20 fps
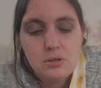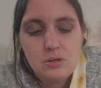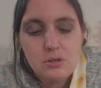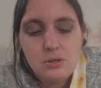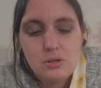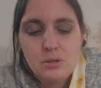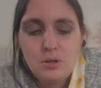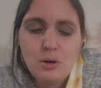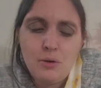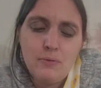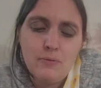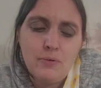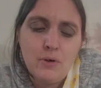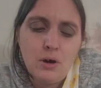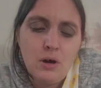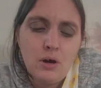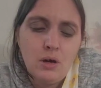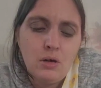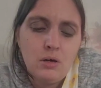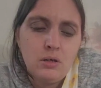so
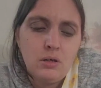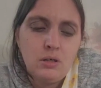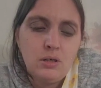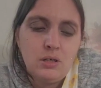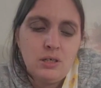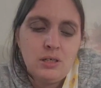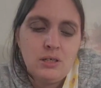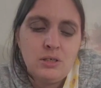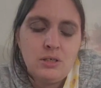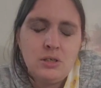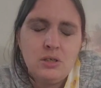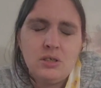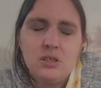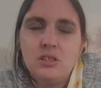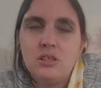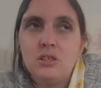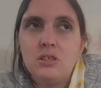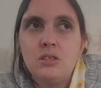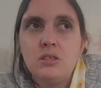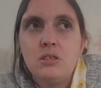far. It's
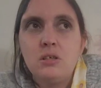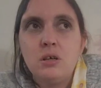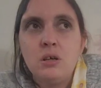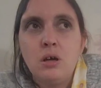just